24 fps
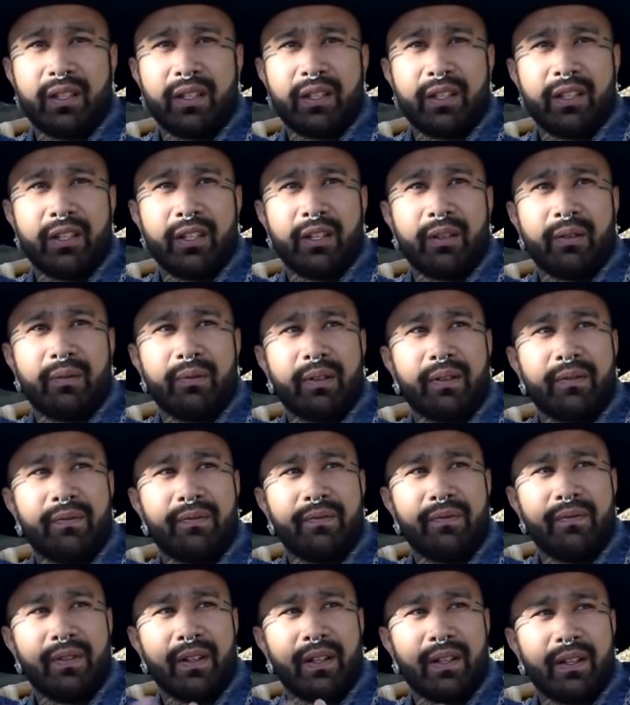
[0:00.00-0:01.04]
you know,
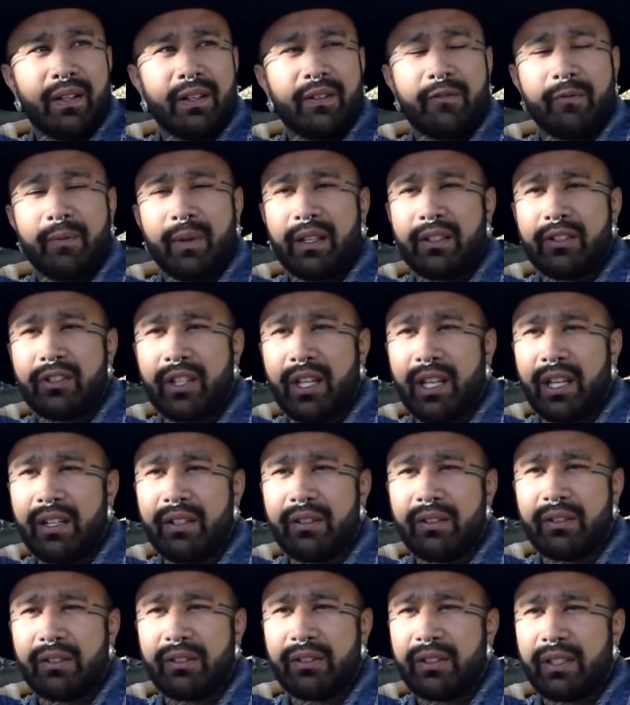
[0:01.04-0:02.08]
of my
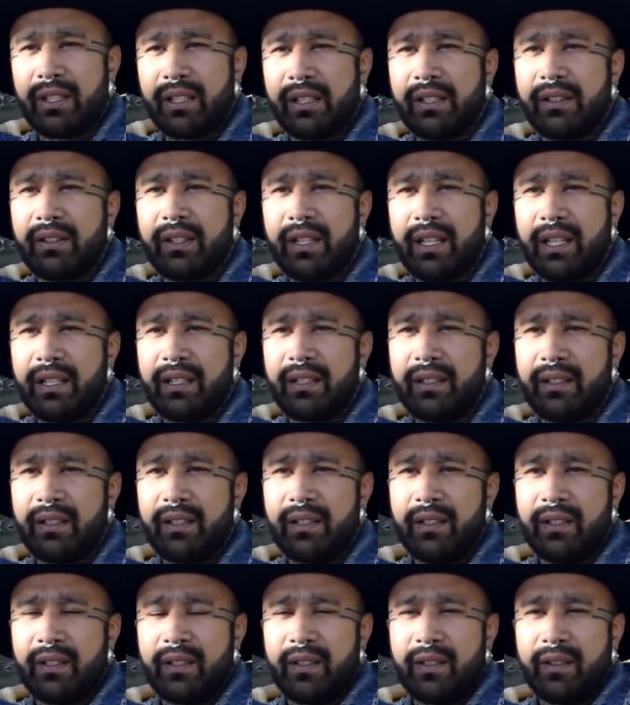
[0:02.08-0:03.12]
channel, and like that
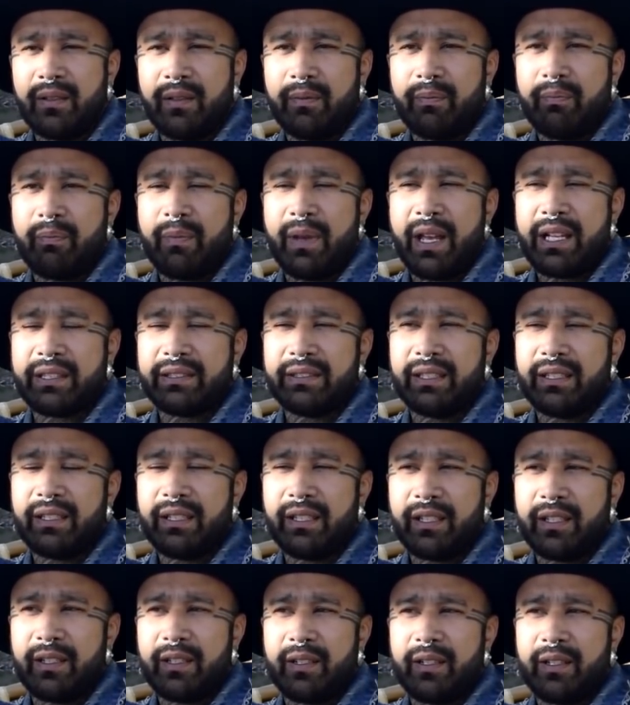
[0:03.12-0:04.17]
the
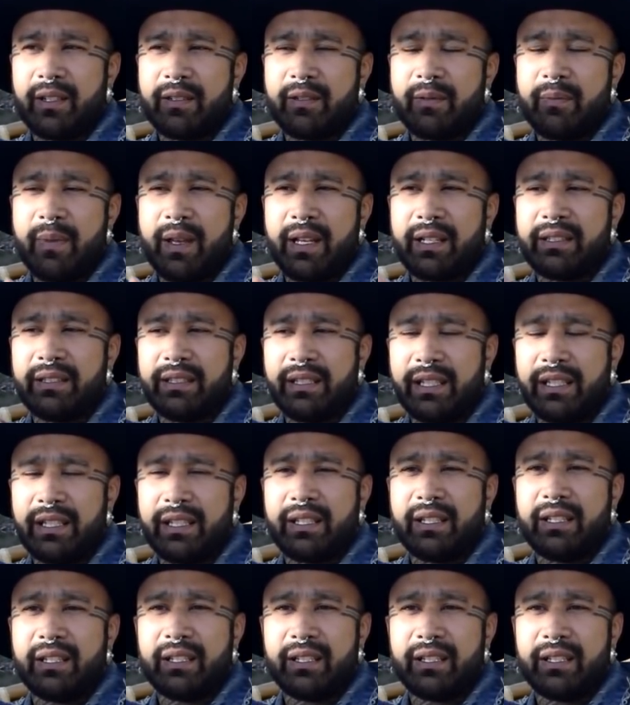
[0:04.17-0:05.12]
magnetic